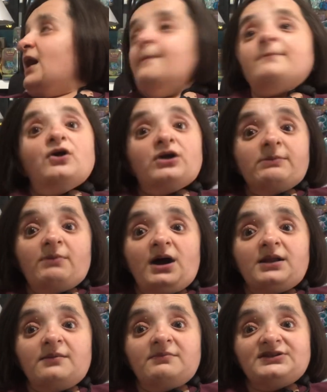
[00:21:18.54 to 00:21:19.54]

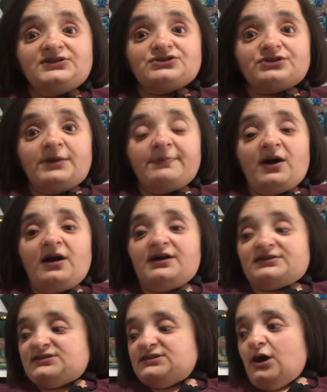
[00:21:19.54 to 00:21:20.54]
Pokemon Mystery
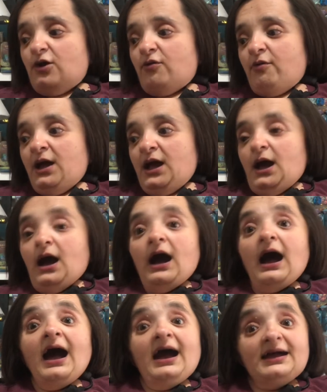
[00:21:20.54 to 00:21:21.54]
Box. So
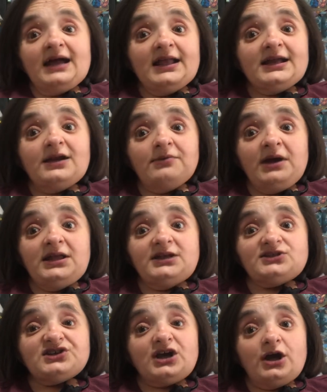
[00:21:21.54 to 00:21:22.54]
I gotta get
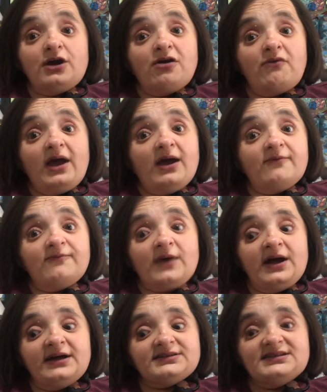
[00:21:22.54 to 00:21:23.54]
ready to go
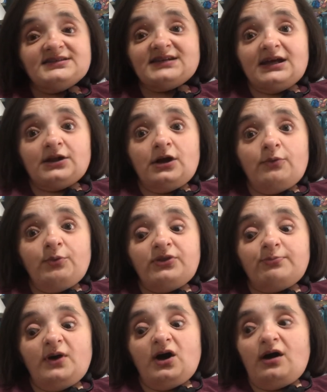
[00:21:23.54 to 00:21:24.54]
to dinner
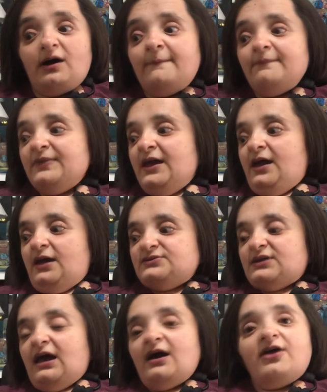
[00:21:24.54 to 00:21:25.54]
with Mom.
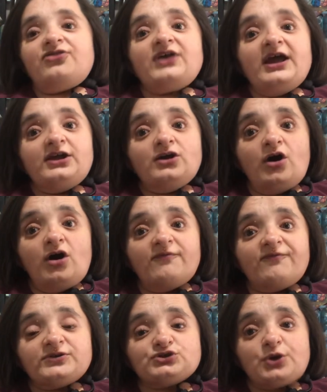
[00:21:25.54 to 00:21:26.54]
Thank
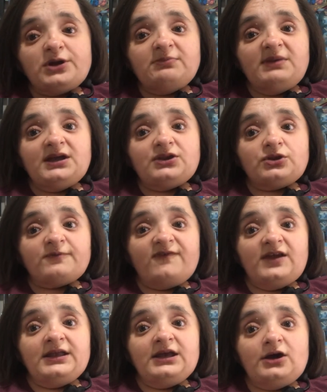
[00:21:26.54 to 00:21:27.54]
y'all for joining me in the
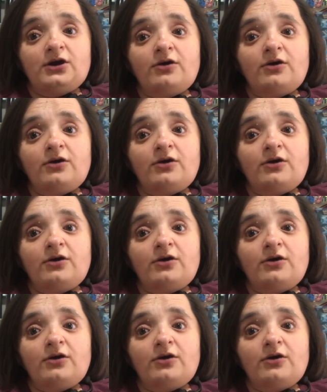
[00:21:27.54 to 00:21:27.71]
video.